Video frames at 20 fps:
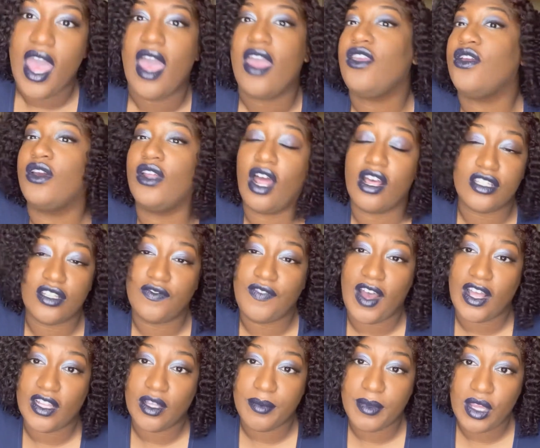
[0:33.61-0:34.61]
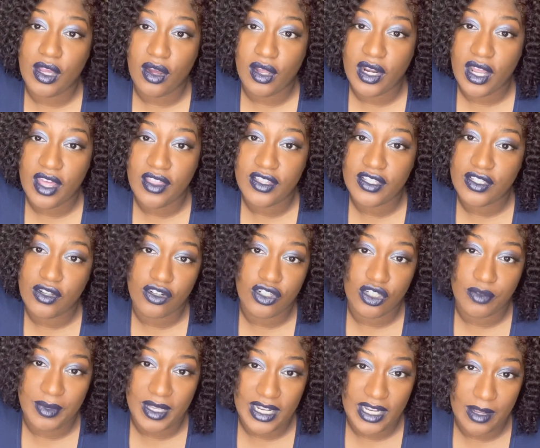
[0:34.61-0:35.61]
You can also follow me on other social
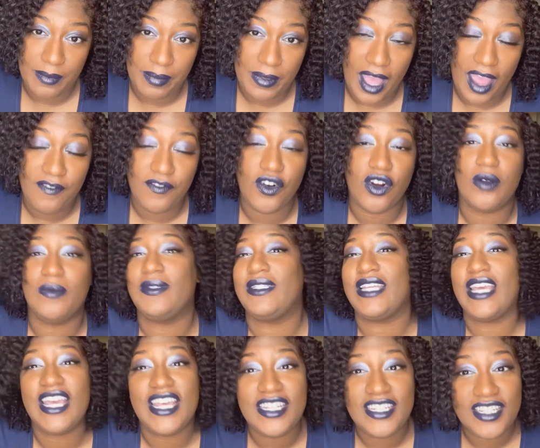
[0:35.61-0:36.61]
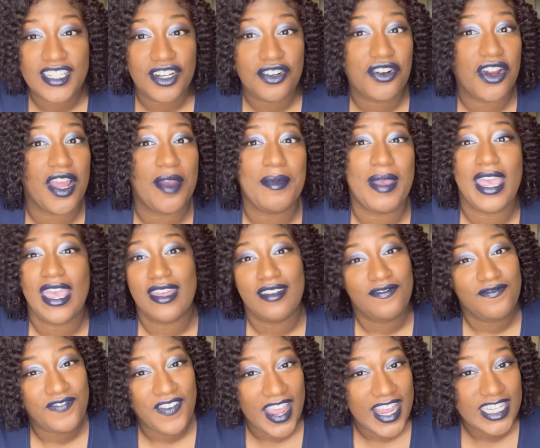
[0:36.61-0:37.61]
media platforms, Instagram and
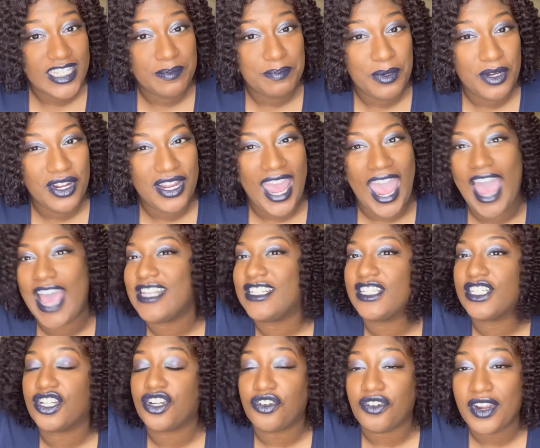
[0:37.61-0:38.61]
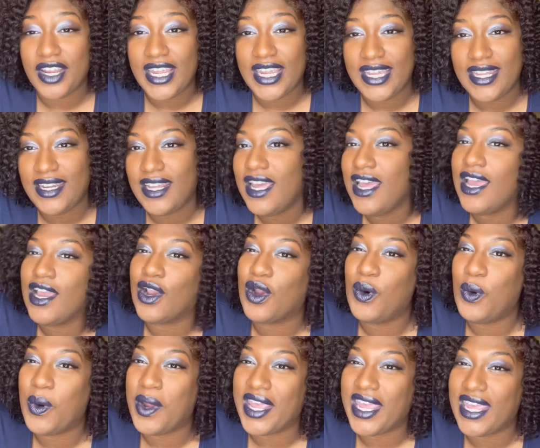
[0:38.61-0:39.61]
Facebook at
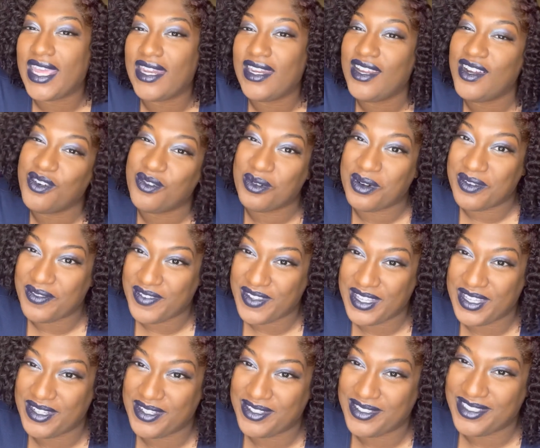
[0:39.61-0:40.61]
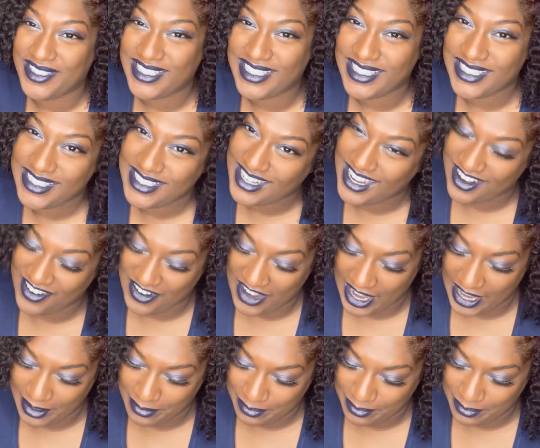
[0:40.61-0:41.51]
ScreenQueen Reviews. All right.